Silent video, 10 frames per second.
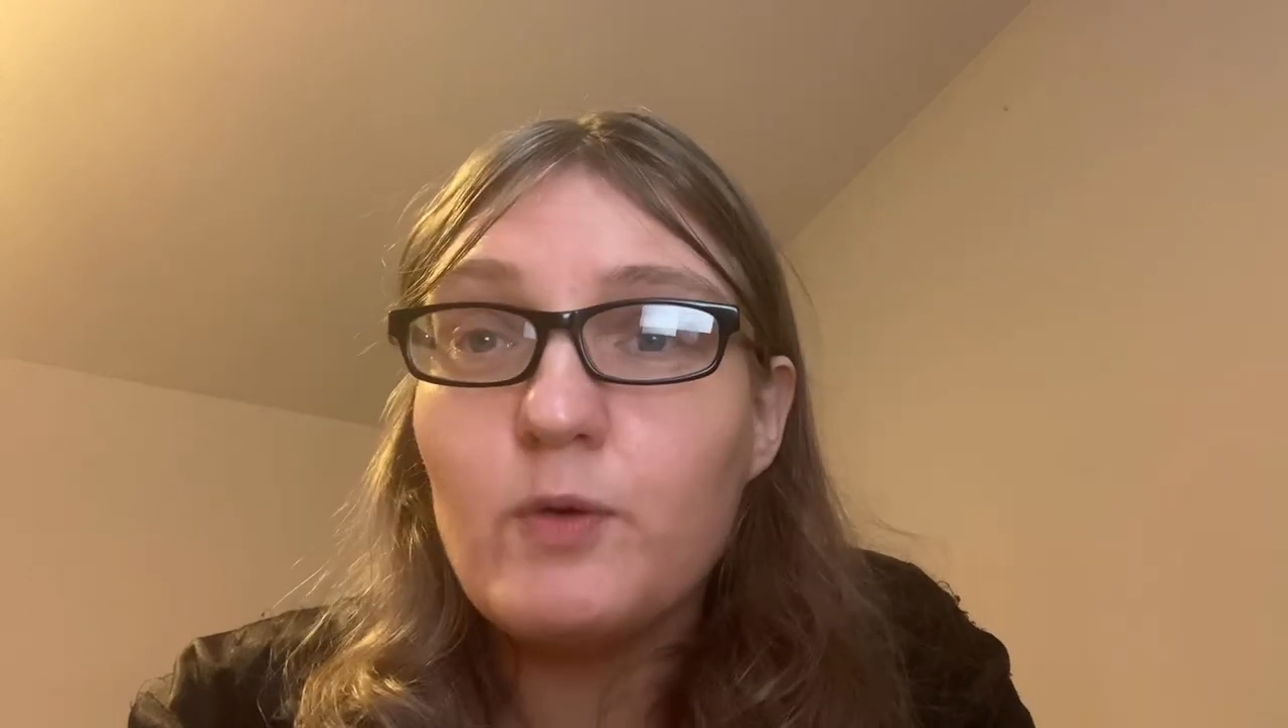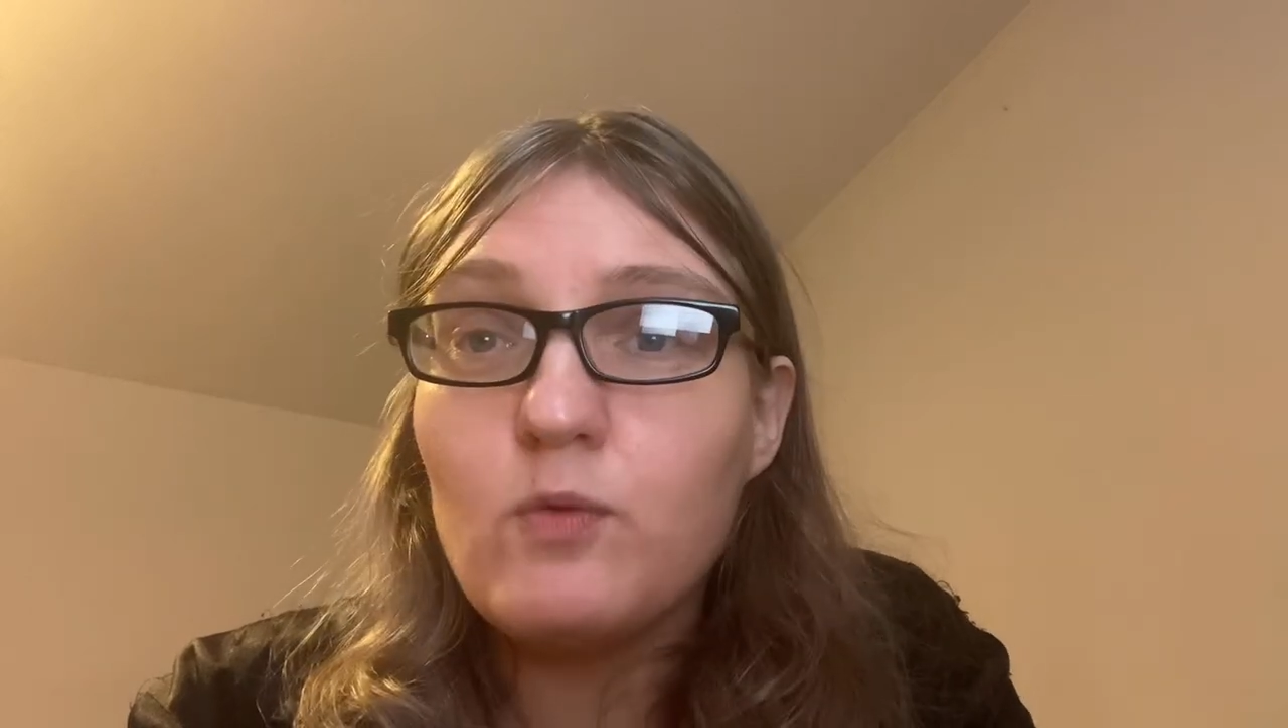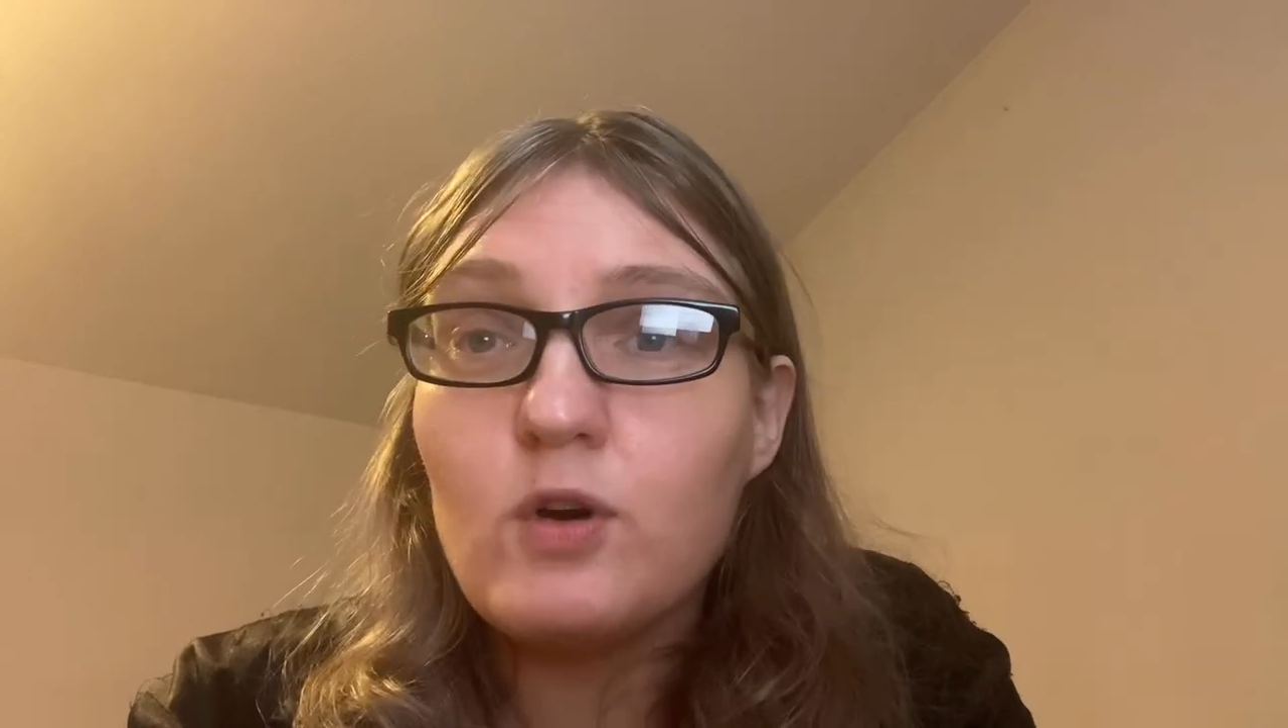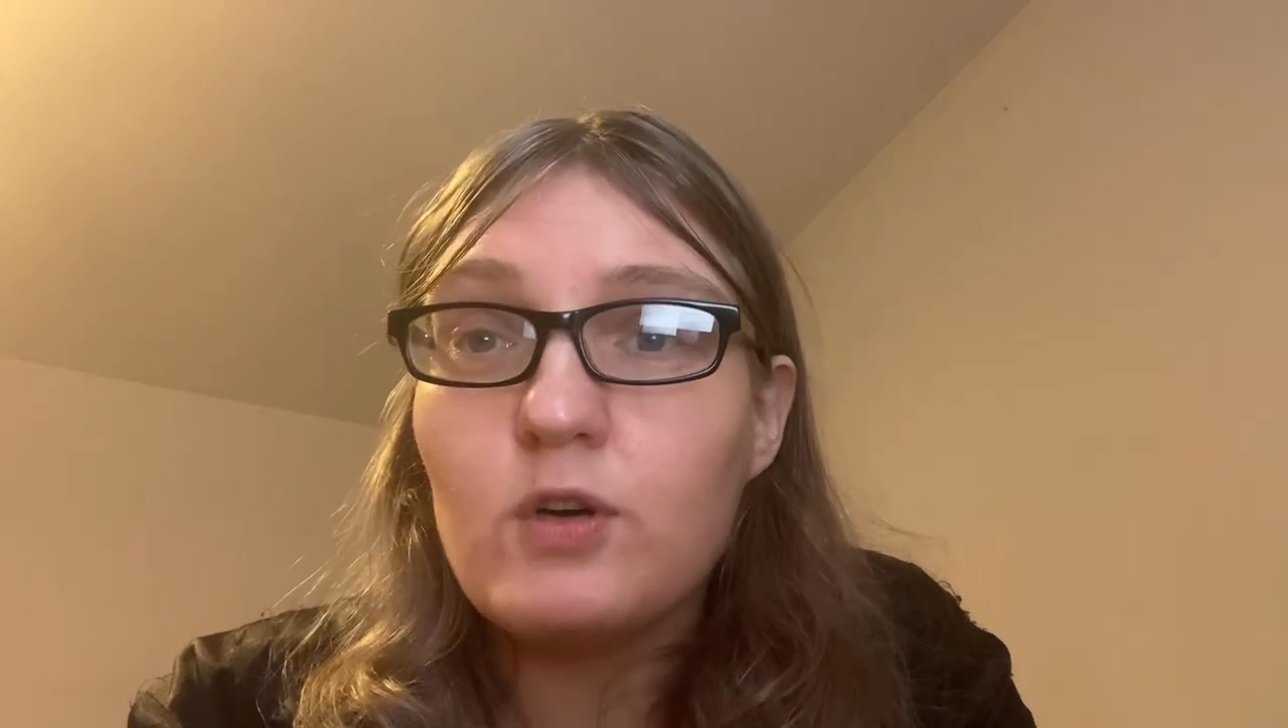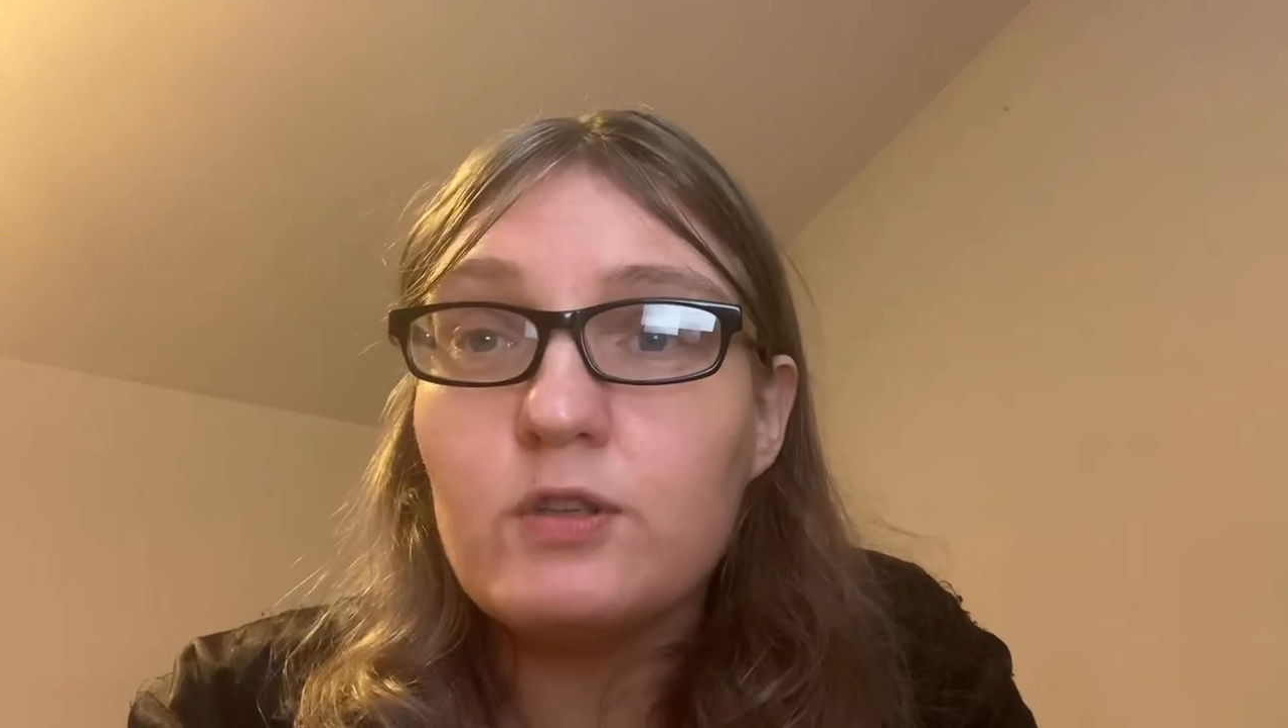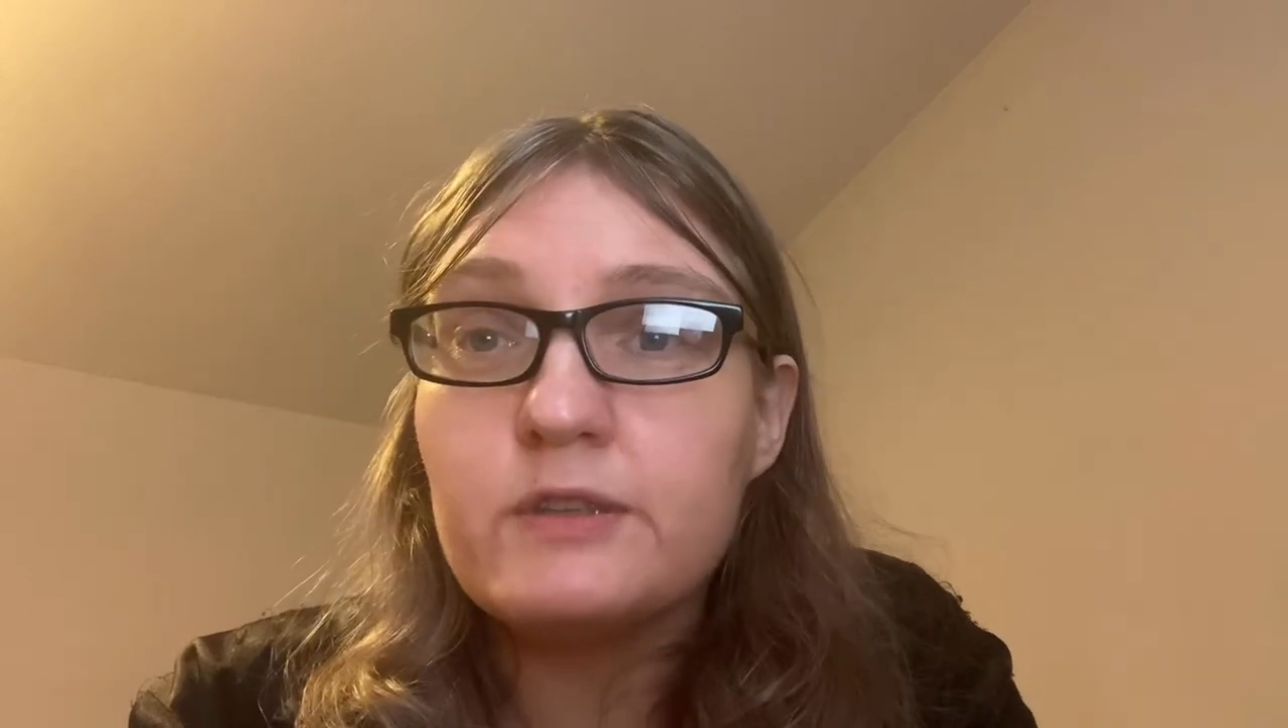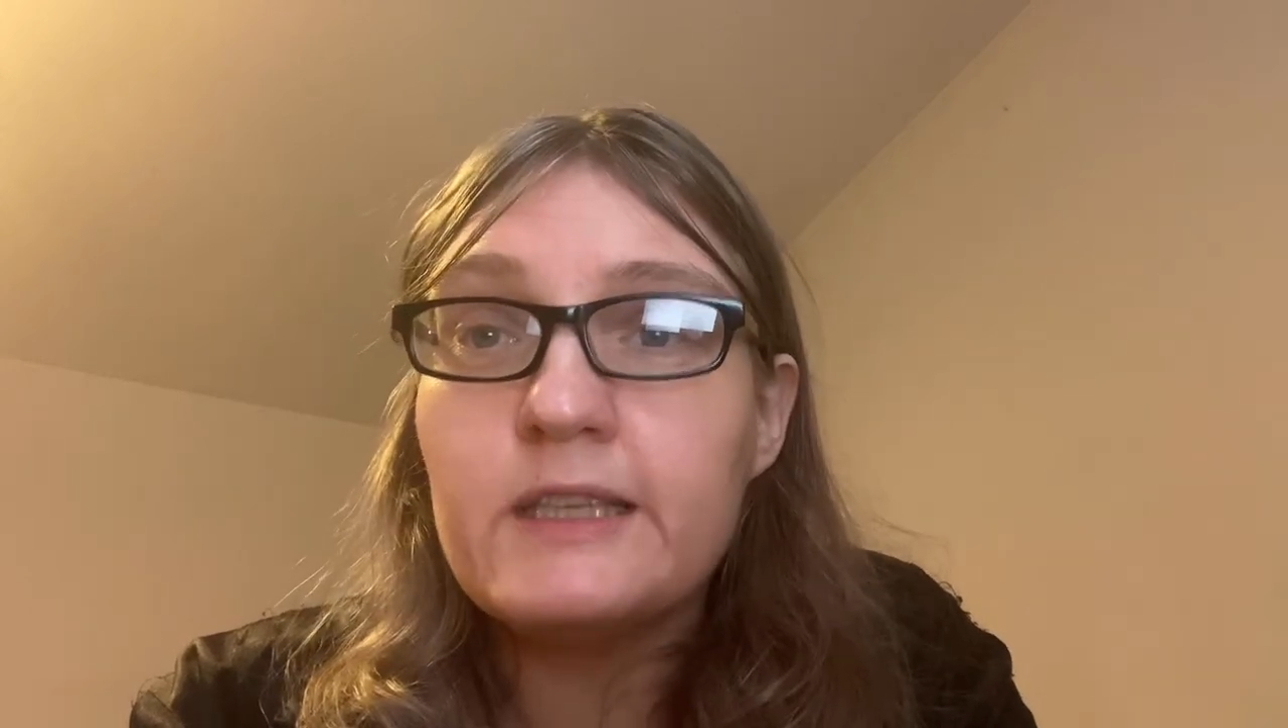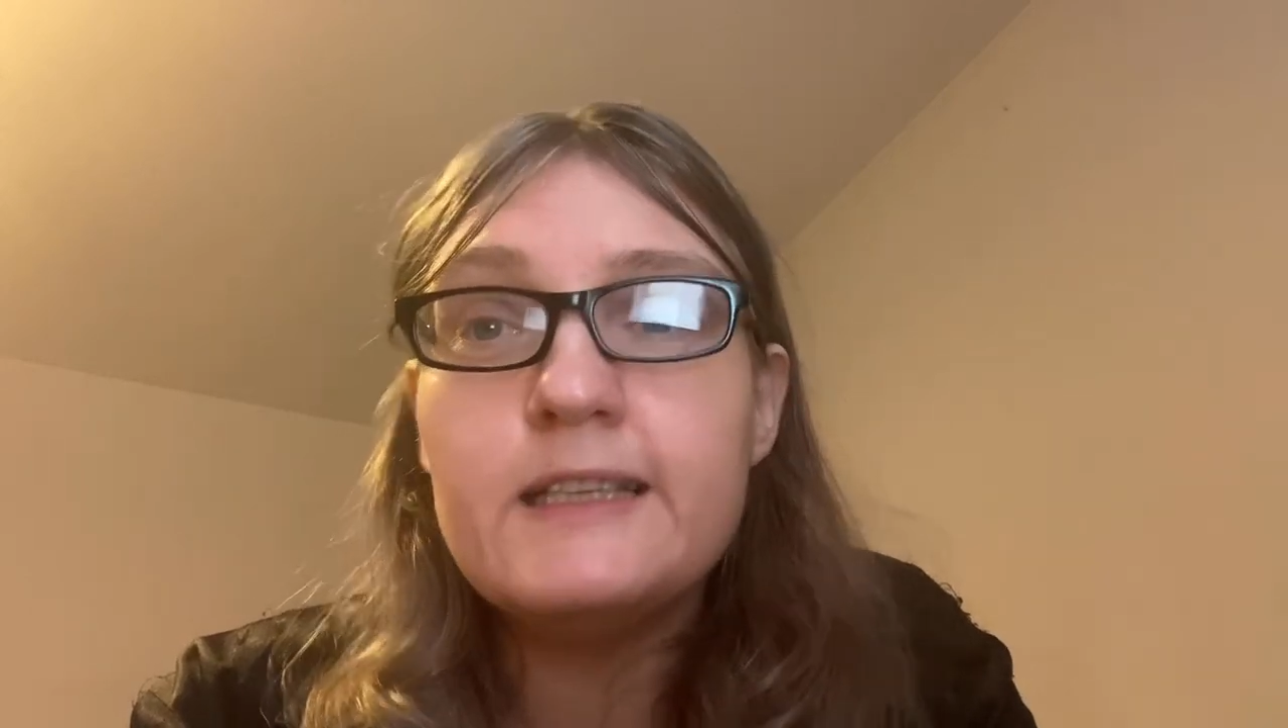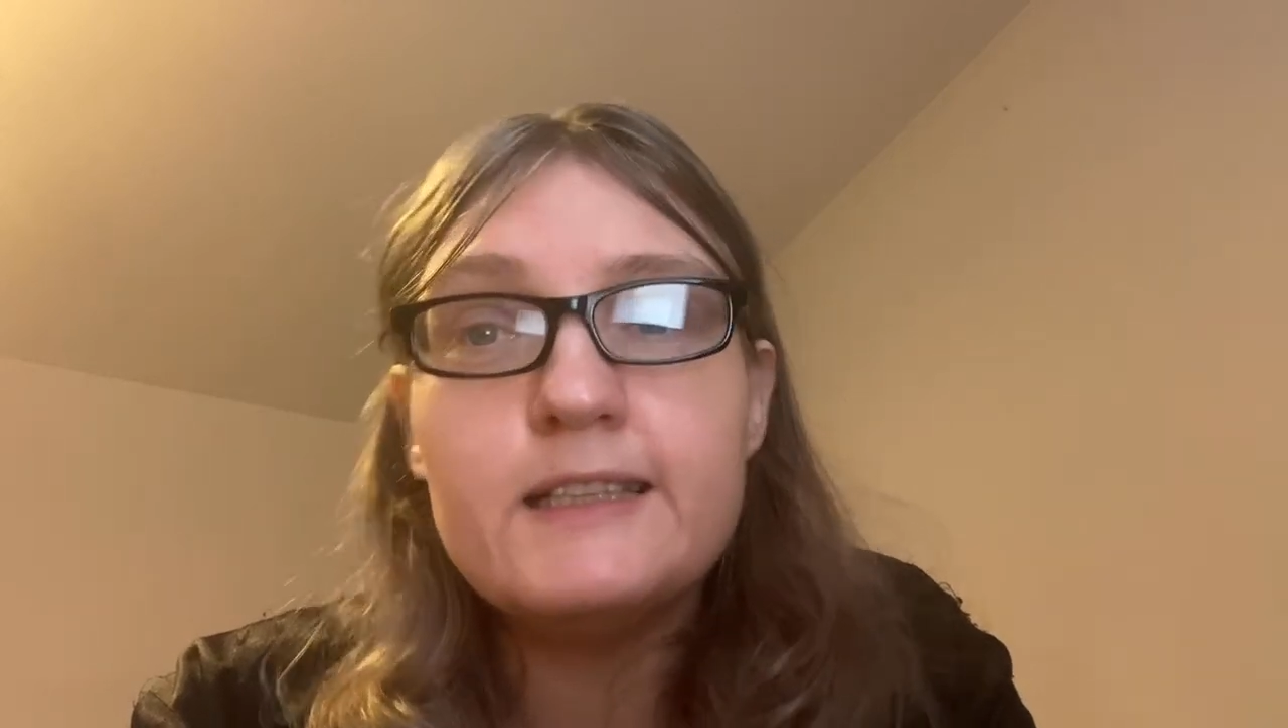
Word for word: world he